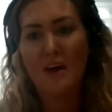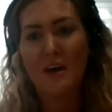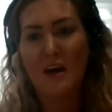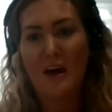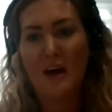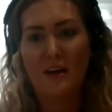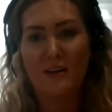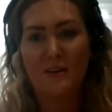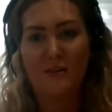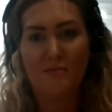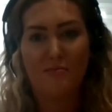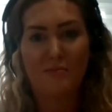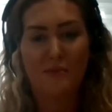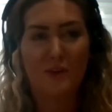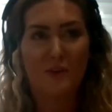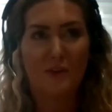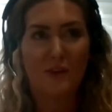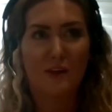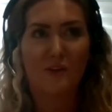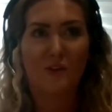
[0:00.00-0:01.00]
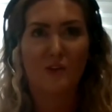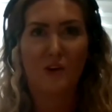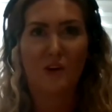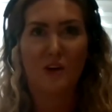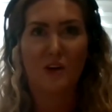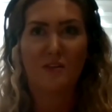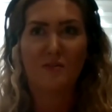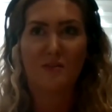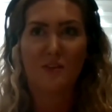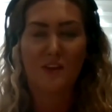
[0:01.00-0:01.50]
and the things
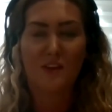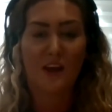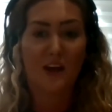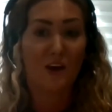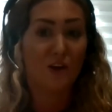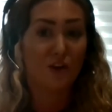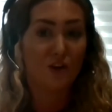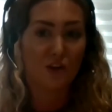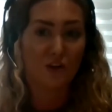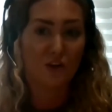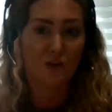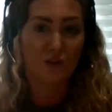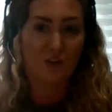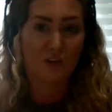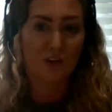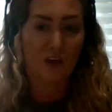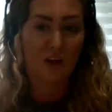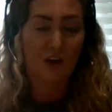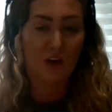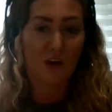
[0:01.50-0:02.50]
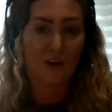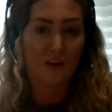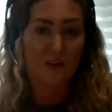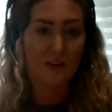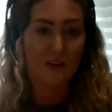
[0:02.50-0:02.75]
i'd say i do to